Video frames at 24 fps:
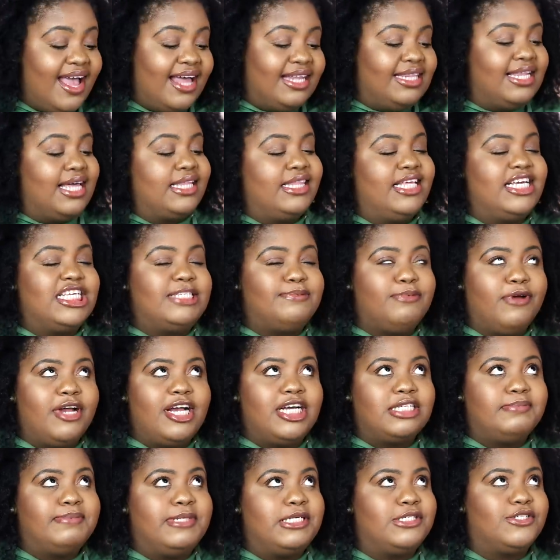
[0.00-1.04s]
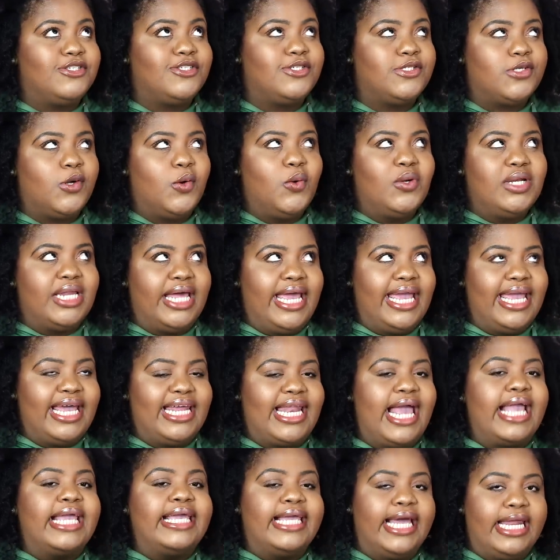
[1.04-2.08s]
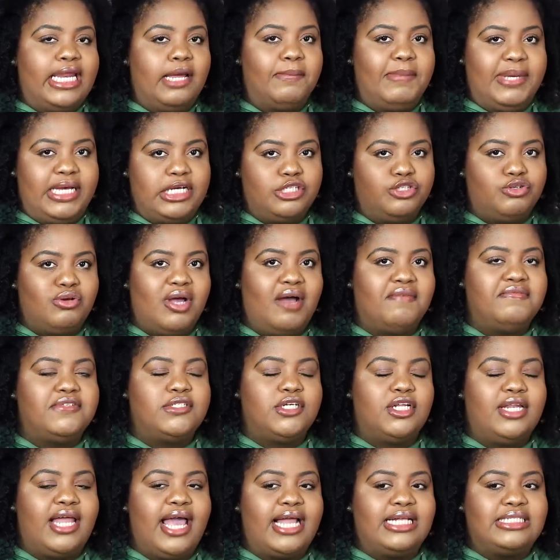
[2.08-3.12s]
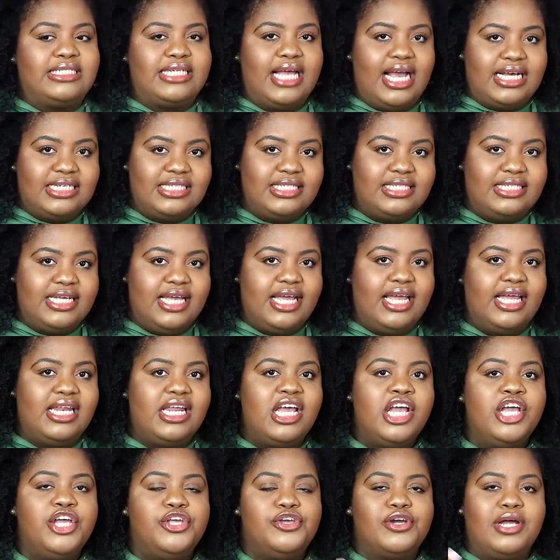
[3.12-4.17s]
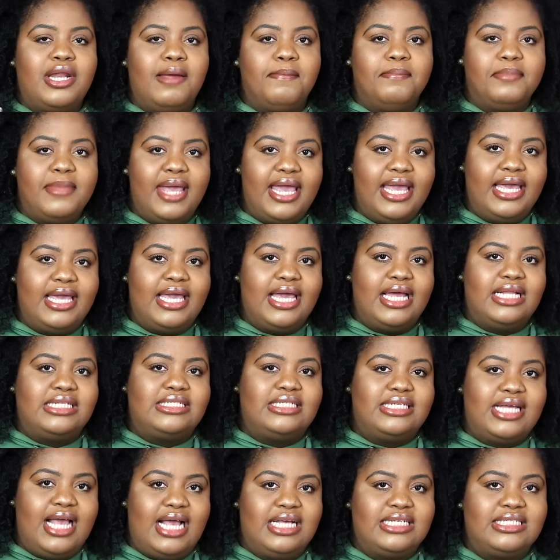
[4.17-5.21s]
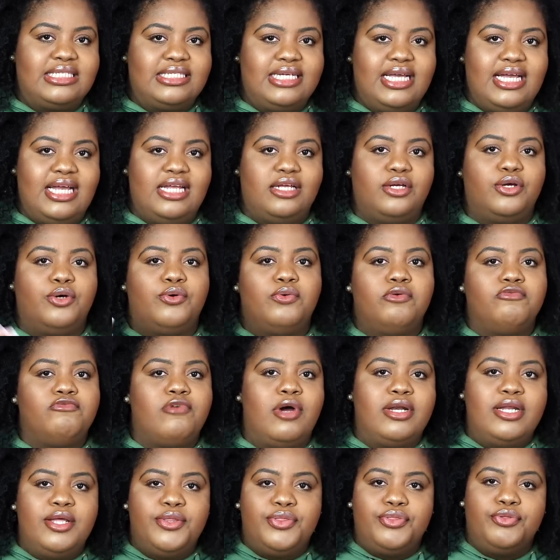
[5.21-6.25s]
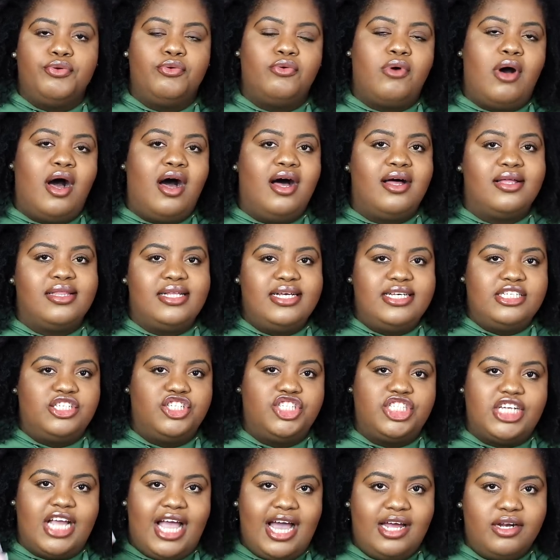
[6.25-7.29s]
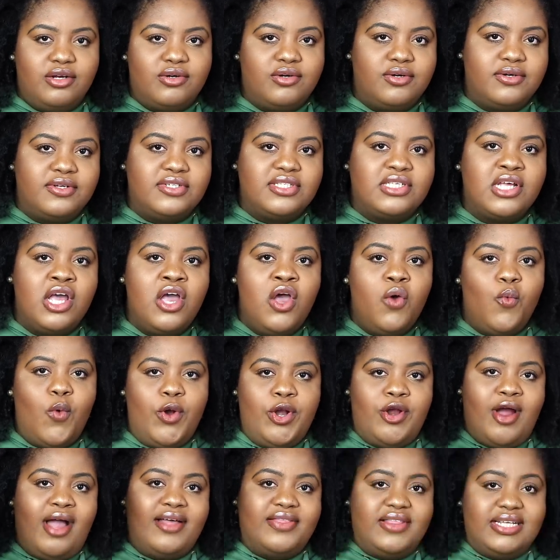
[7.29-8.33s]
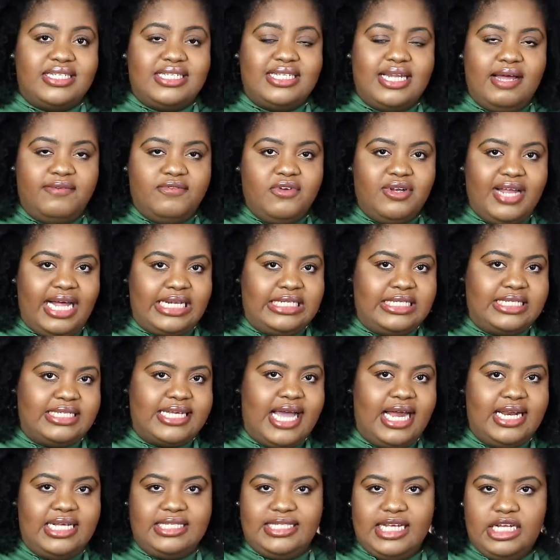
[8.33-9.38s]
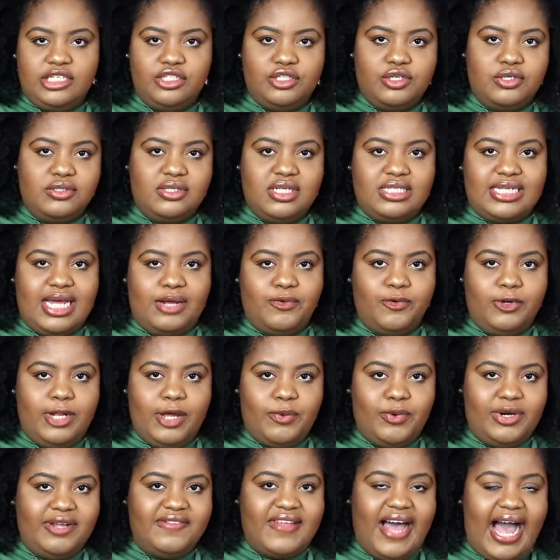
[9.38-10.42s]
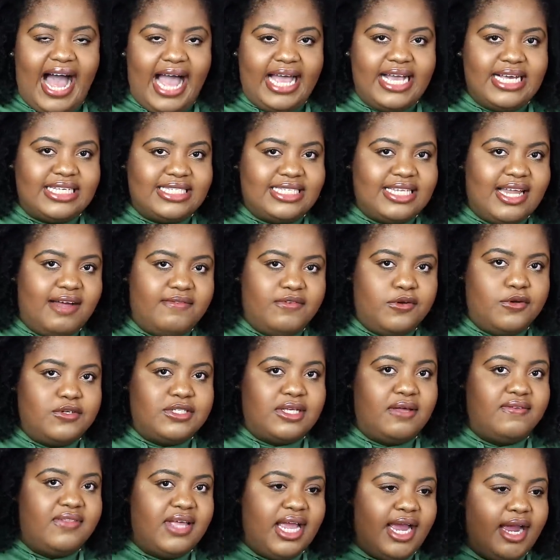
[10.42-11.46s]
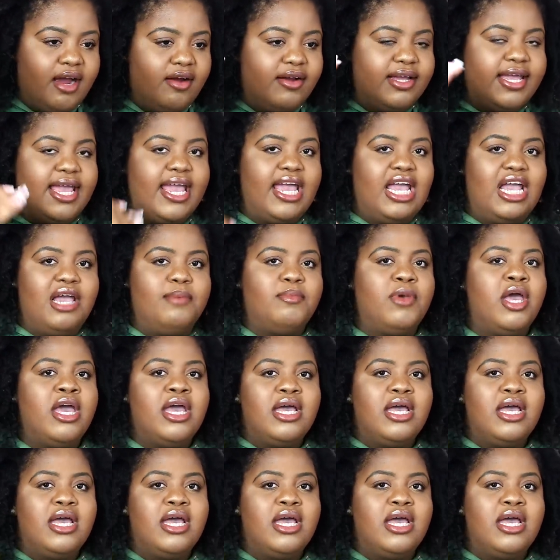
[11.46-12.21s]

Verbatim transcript: Like, these brands be so late. And I get it because you have to like test it. You gotta make it, test it, run it through all these channels when you're at this level. Like, Design Essentials is at like one of the highest levels at the hair game.